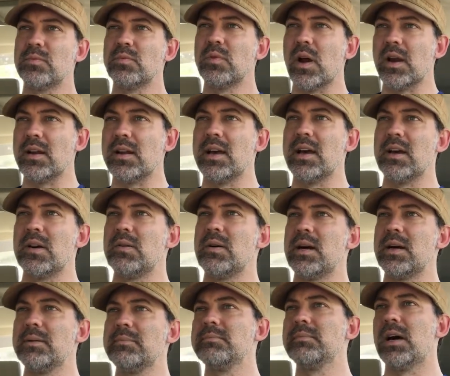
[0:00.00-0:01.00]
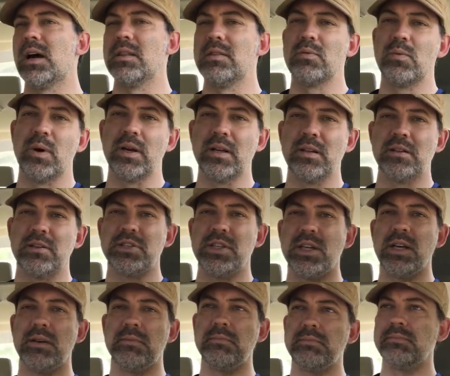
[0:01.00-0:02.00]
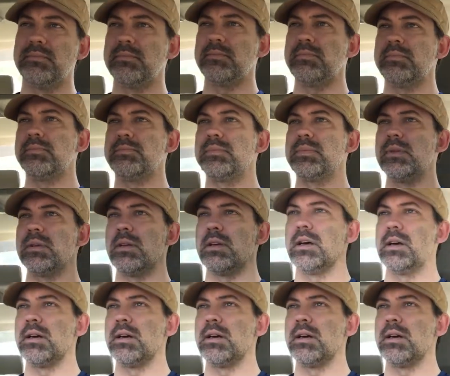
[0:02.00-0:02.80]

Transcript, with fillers: right now I'm on the way to the gym.